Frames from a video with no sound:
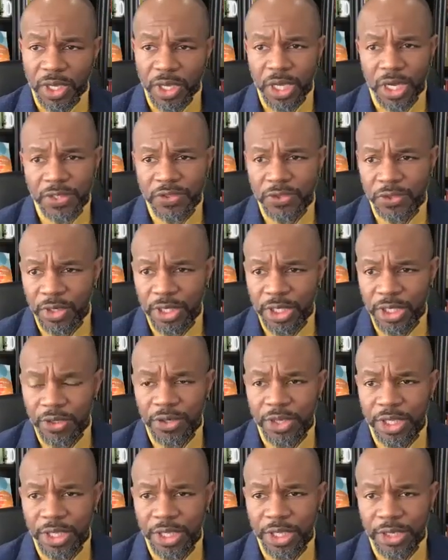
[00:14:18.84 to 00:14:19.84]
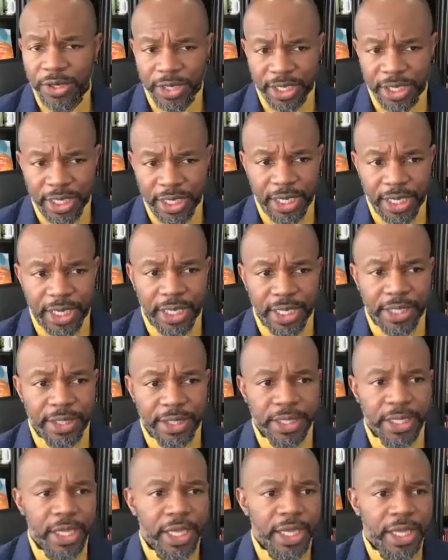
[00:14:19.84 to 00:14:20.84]
certainly you'll hear again,
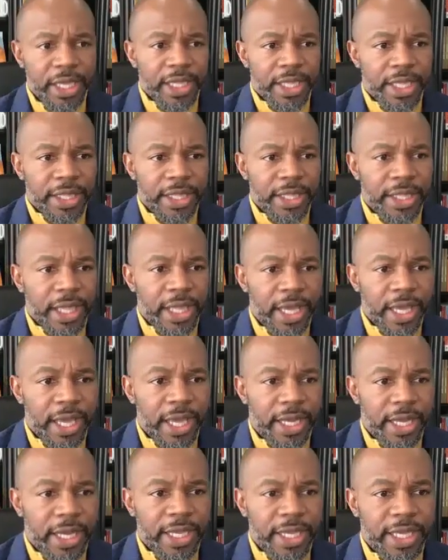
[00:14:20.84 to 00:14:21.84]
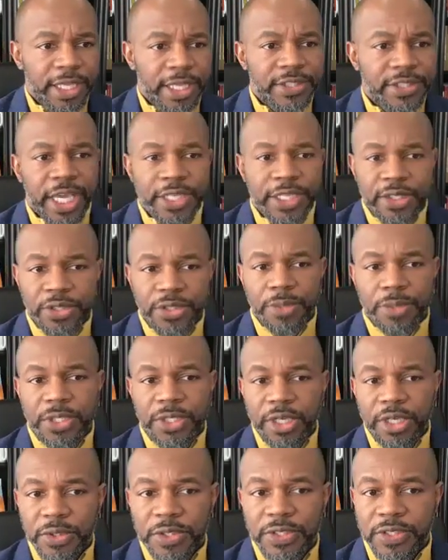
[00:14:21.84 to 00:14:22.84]
that education leadership still influences
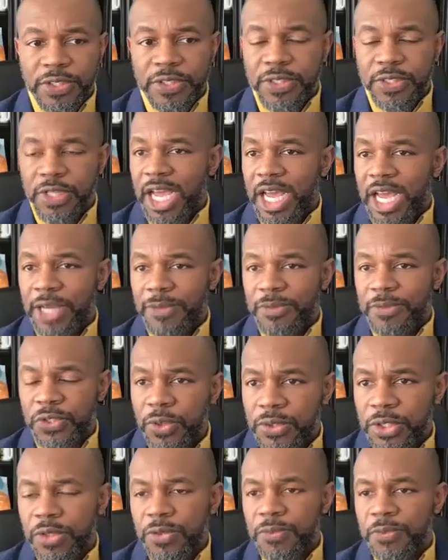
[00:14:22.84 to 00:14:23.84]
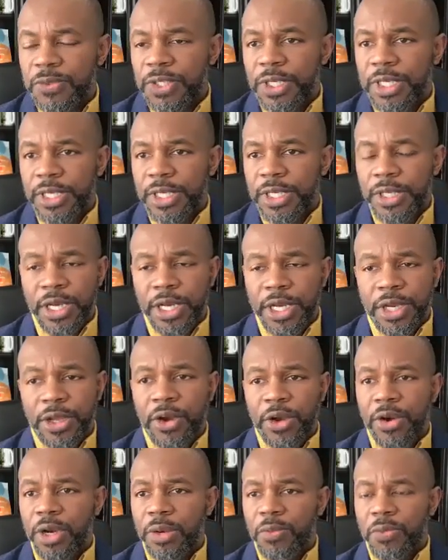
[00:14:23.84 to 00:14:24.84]
the lives of students. You've seen and
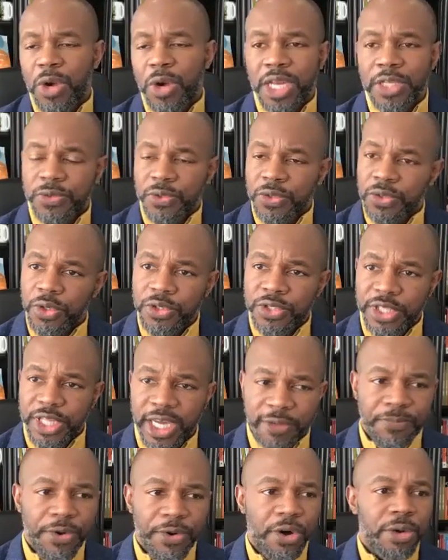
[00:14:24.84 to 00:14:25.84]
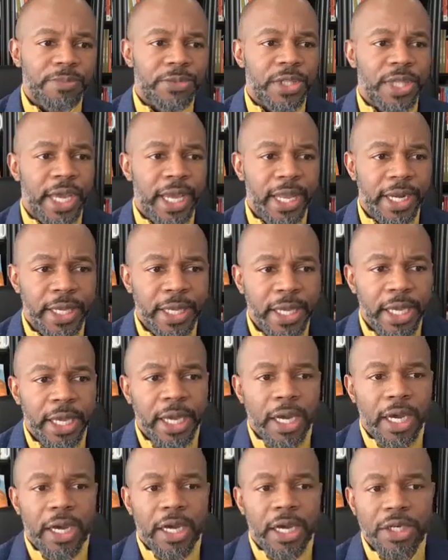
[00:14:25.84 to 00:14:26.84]
heard Wallace research that confirms that.
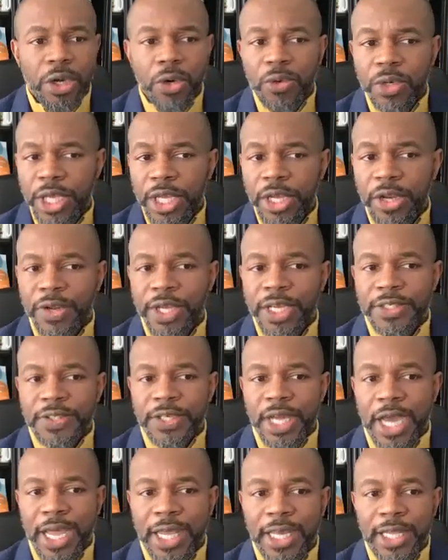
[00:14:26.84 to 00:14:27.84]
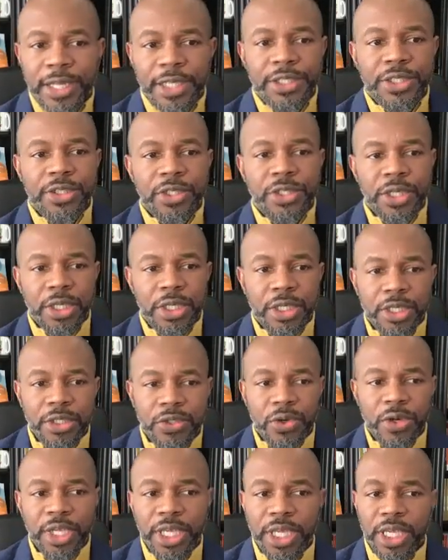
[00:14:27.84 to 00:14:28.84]
No leader is an island and should
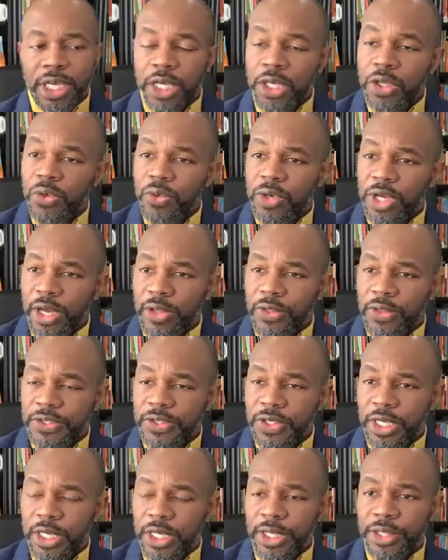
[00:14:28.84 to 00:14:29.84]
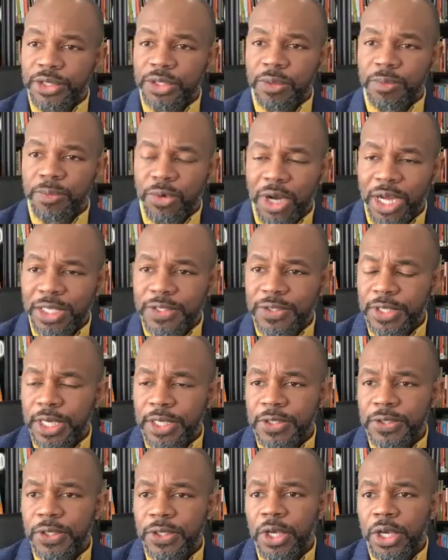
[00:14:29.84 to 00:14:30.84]
certainly include others in the leadership
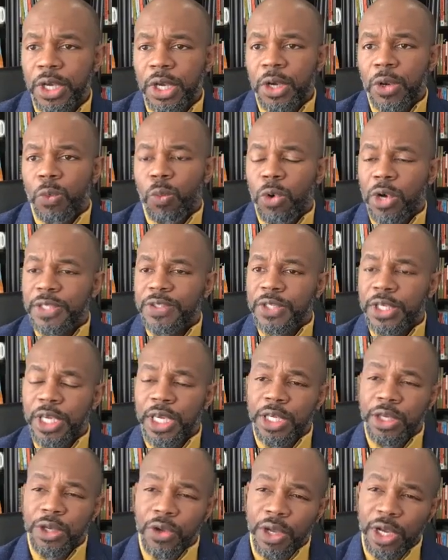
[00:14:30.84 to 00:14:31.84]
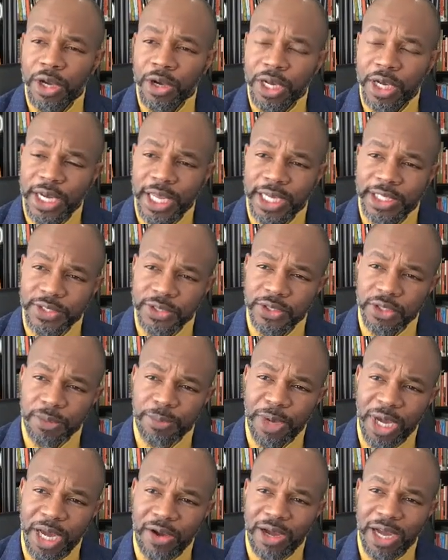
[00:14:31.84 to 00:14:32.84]
process. Once again, you hear connections
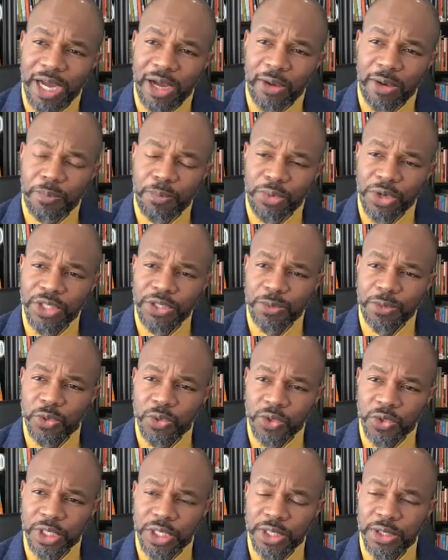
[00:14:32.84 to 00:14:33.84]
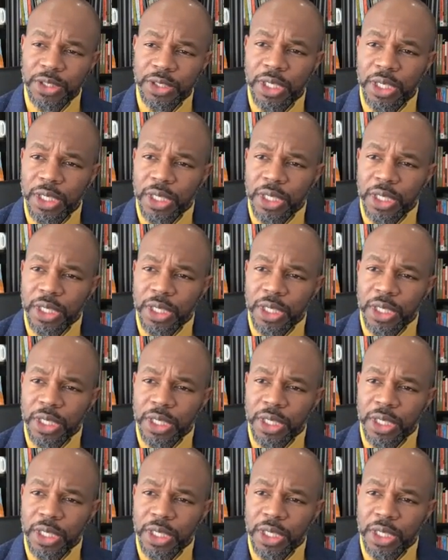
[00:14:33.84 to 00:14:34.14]
about how principals can